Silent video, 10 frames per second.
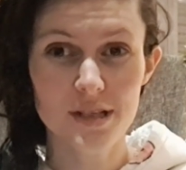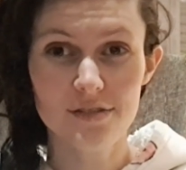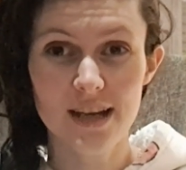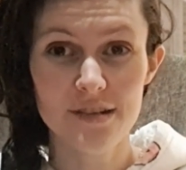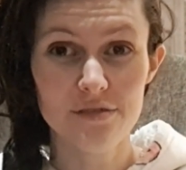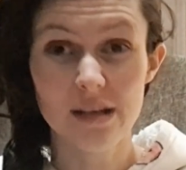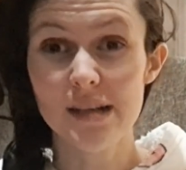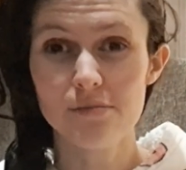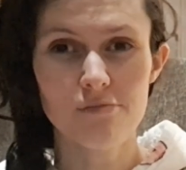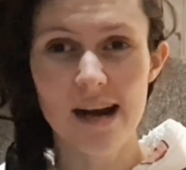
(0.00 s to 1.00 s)
of kind of like
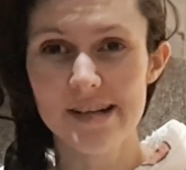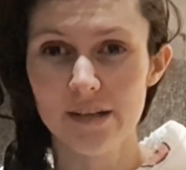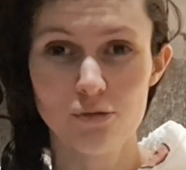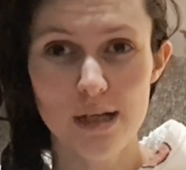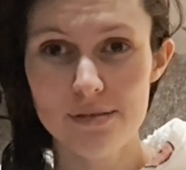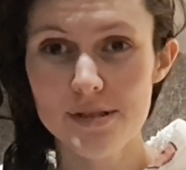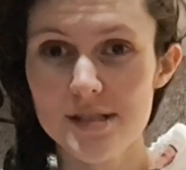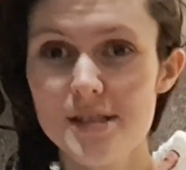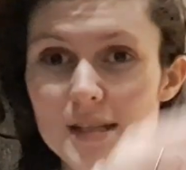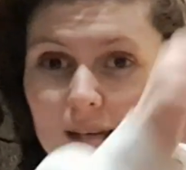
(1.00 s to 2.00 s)
riding
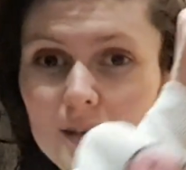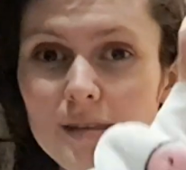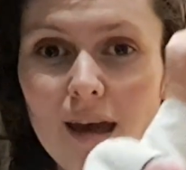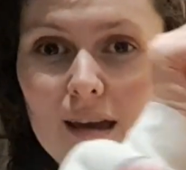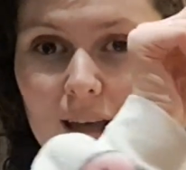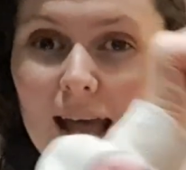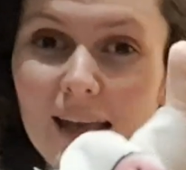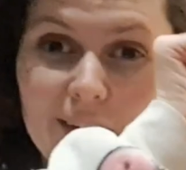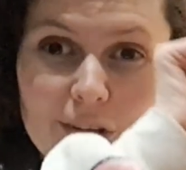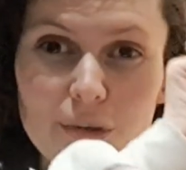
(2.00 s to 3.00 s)
trousers,
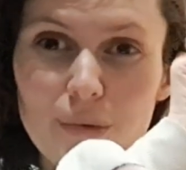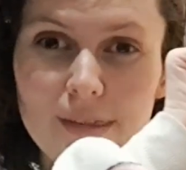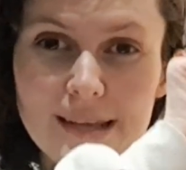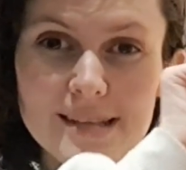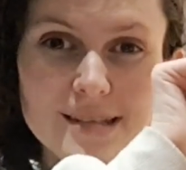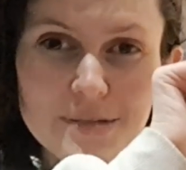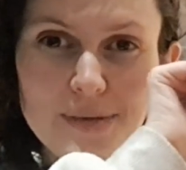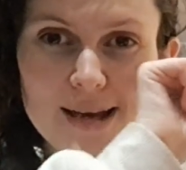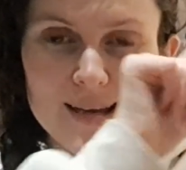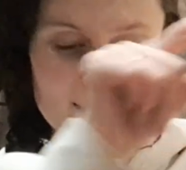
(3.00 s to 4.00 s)
got another one of these dust
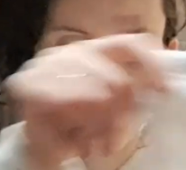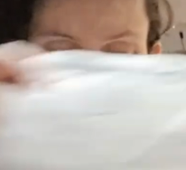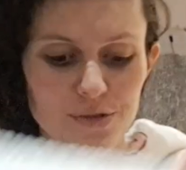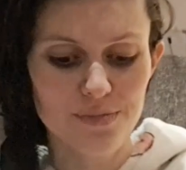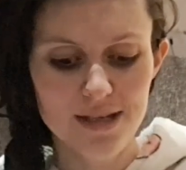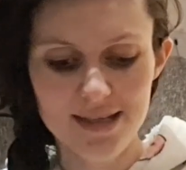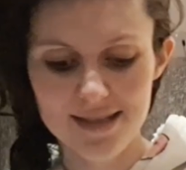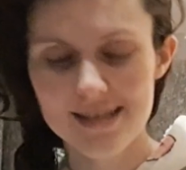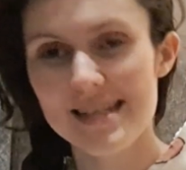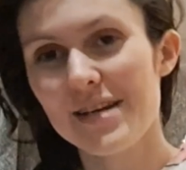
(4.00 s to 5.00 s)
bags, which
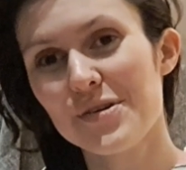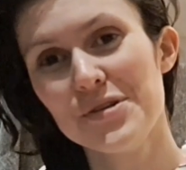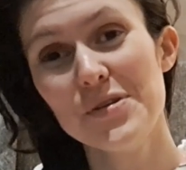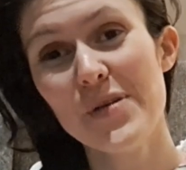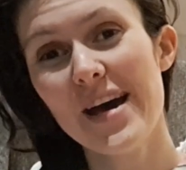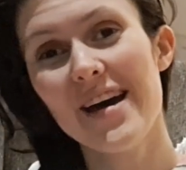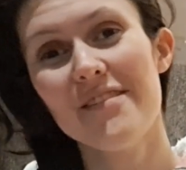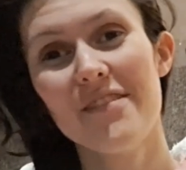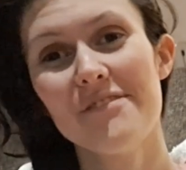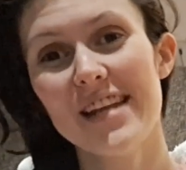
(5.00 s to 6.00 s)
means I got a new pair
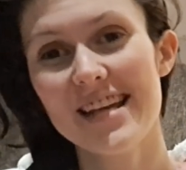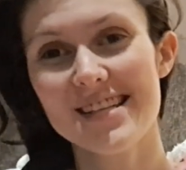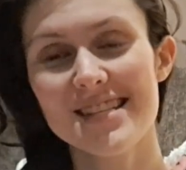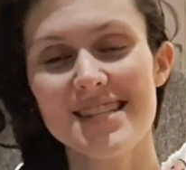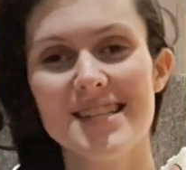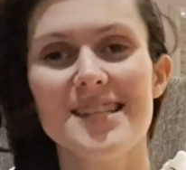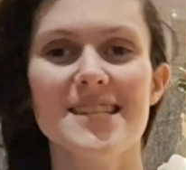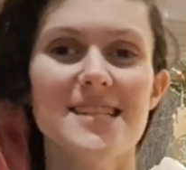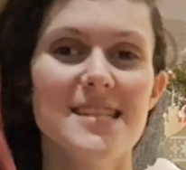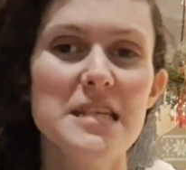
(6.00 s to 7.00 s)
of flexes. This
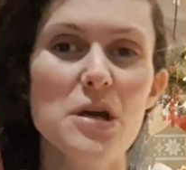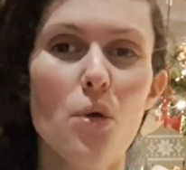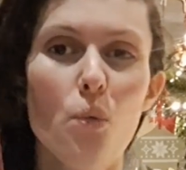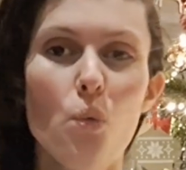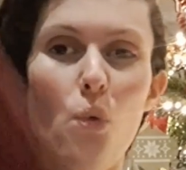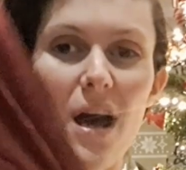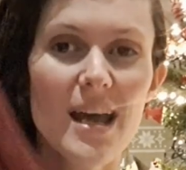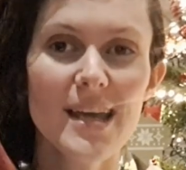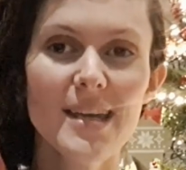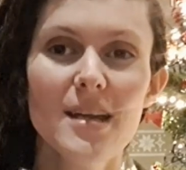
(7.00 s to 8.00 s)
is the
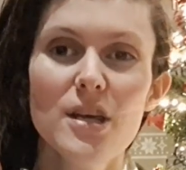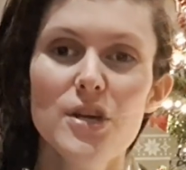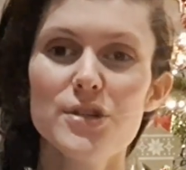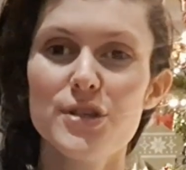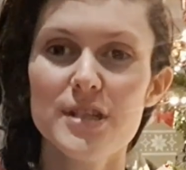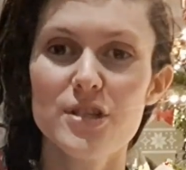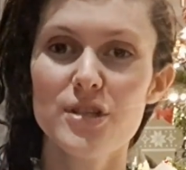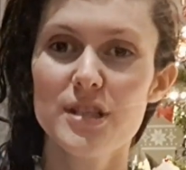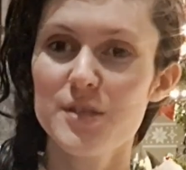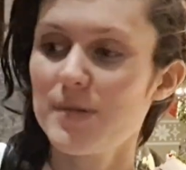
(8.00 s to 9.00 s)
wine. So this
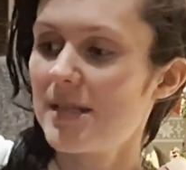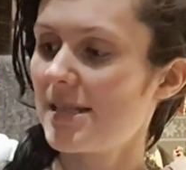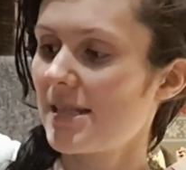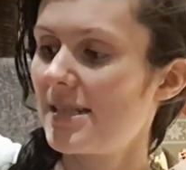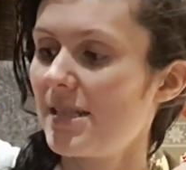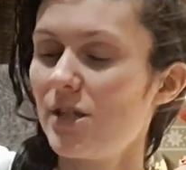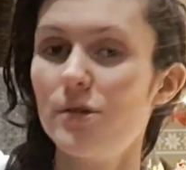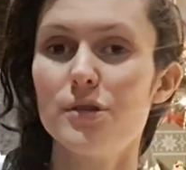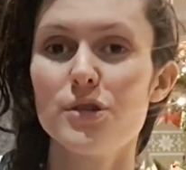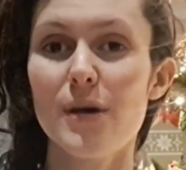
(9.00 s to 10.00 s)
colour has been
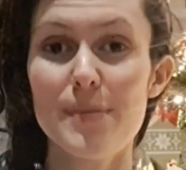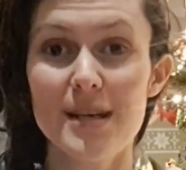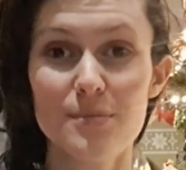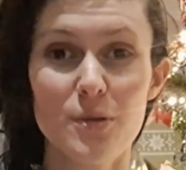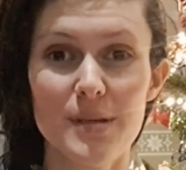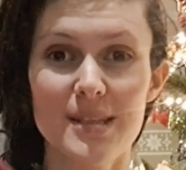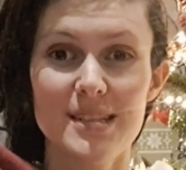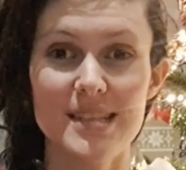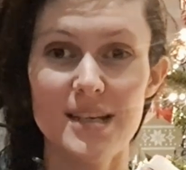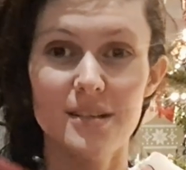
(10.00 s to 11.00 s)
discontinued, so I picked them up in the
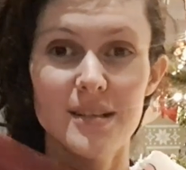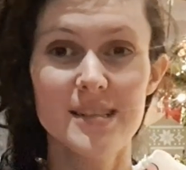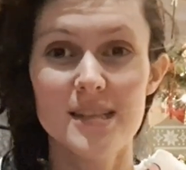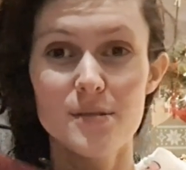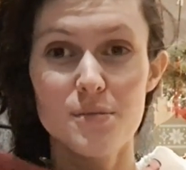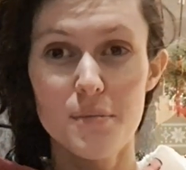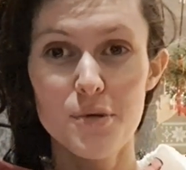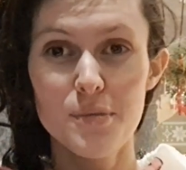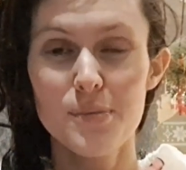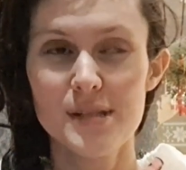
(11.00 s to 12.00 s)
sale and sent them to my
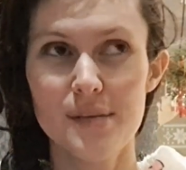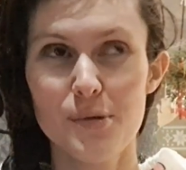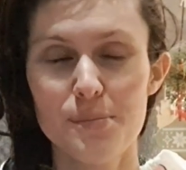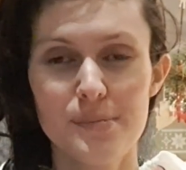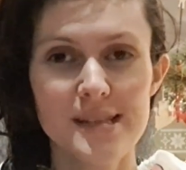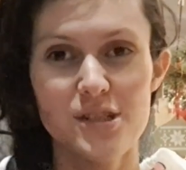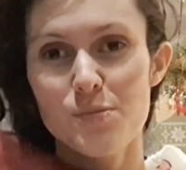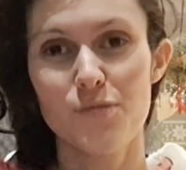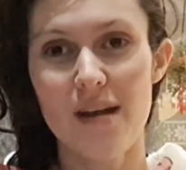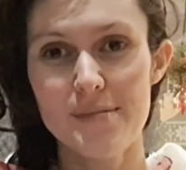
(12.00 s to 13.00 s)
mum. Mum was like, Mum, please
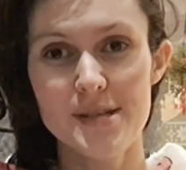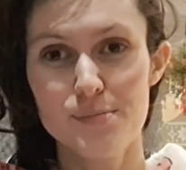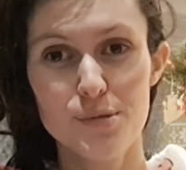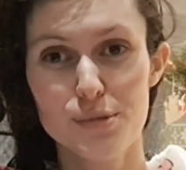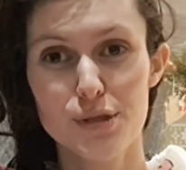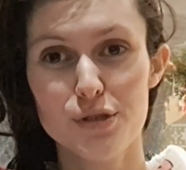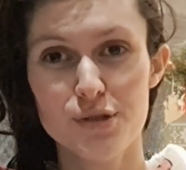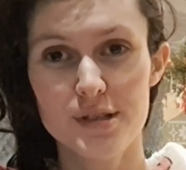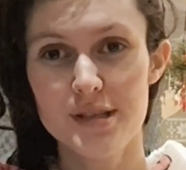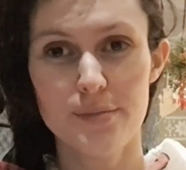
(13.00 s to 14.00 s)
wrap these and put them under the
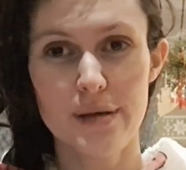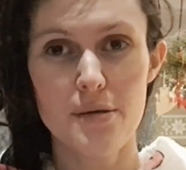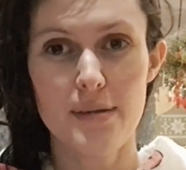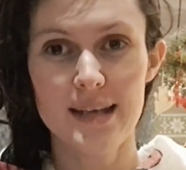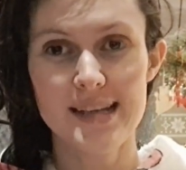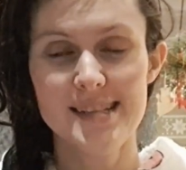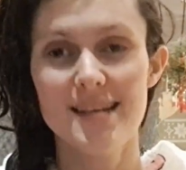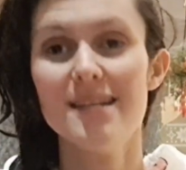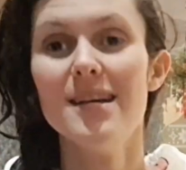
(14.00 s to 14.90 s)
tree, you can pay it back later.